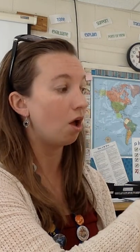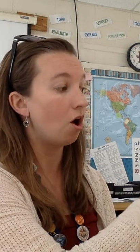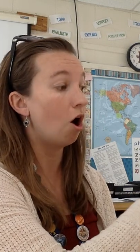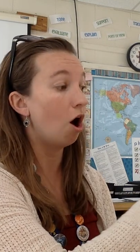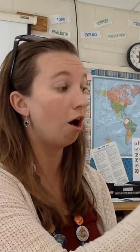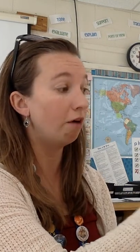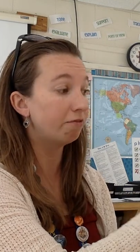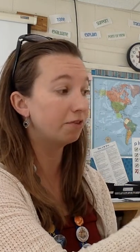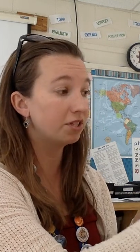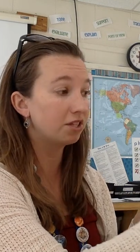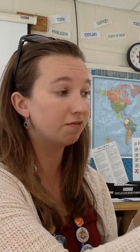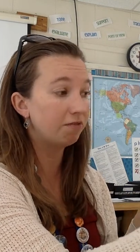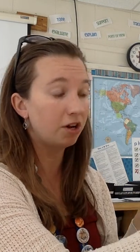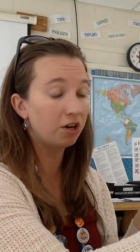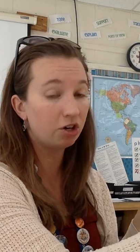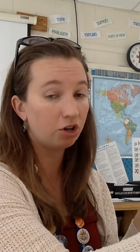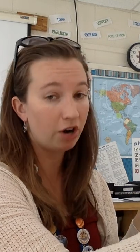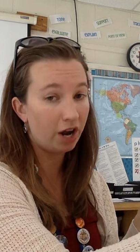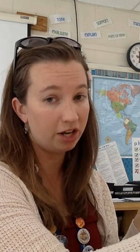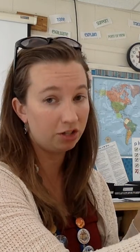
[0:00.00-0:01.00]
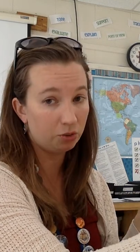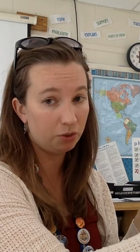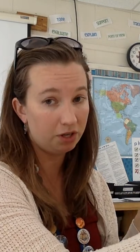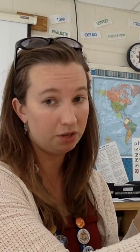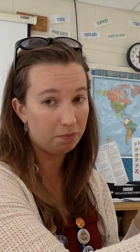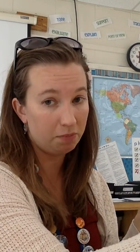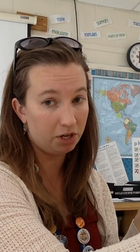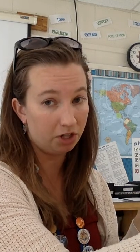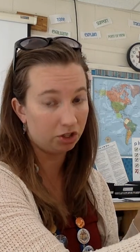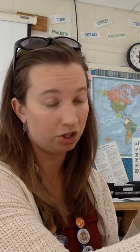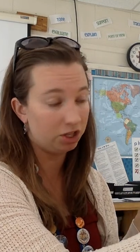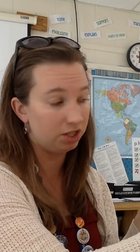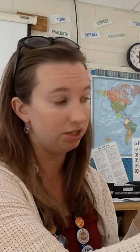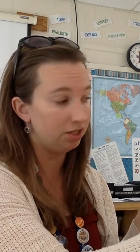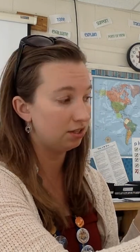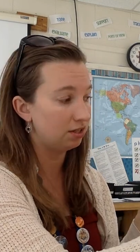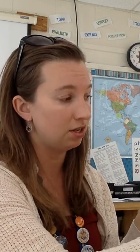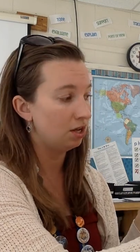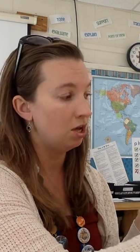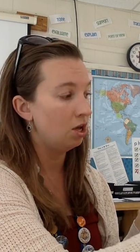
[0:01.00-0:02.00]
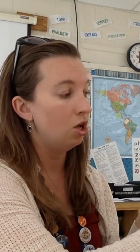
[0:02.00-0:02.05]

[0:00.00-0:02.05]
Office of Undergraduate Admissions,